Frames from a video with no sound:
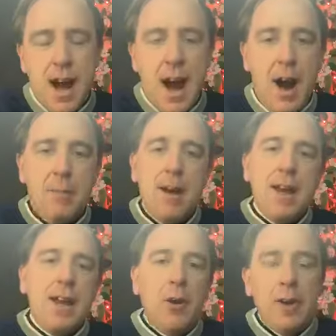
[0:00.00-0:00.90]
Um,
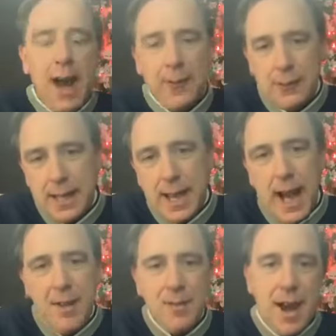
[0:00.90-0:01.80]
you know now
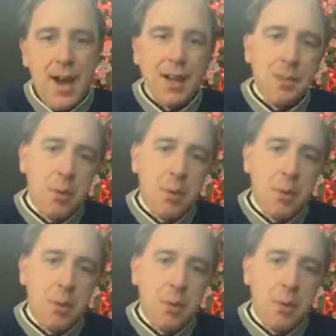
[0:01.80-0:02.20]
Lehigh Valley,